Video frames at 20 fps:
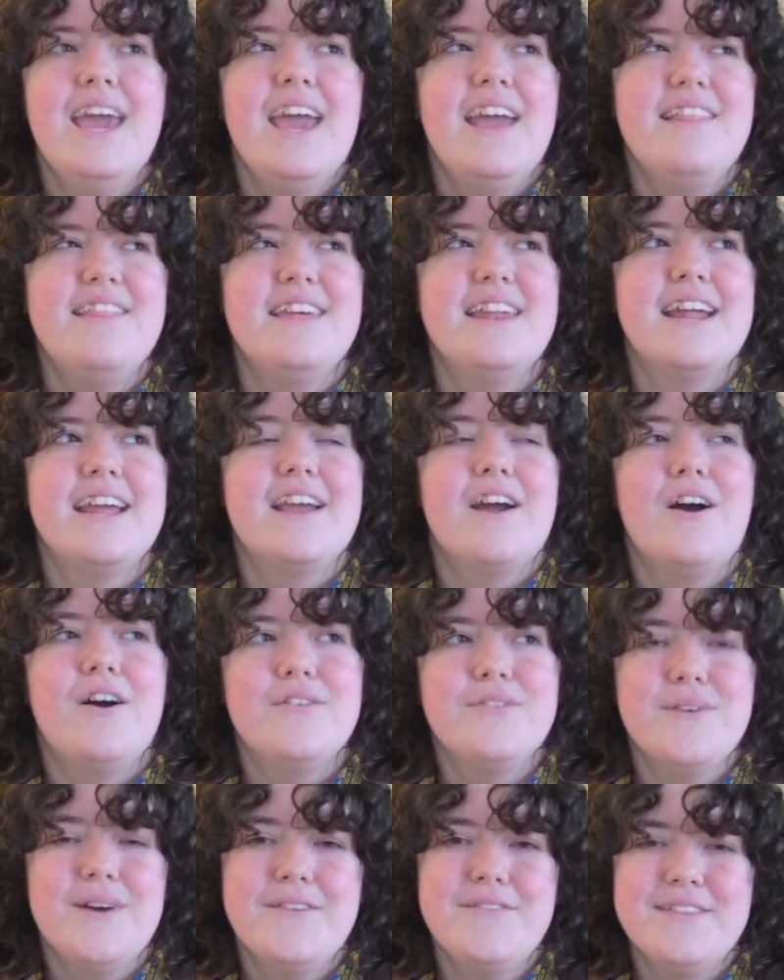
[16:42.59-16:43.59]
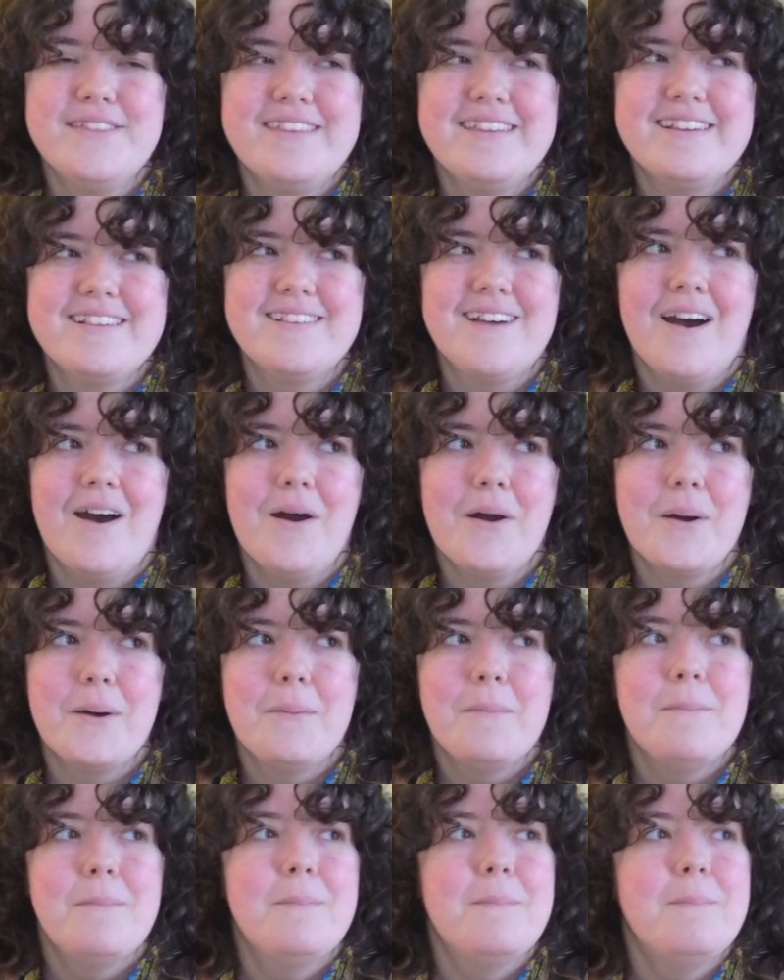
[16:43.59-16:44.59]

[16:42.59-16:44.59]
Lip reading: And then I also have a TikTok.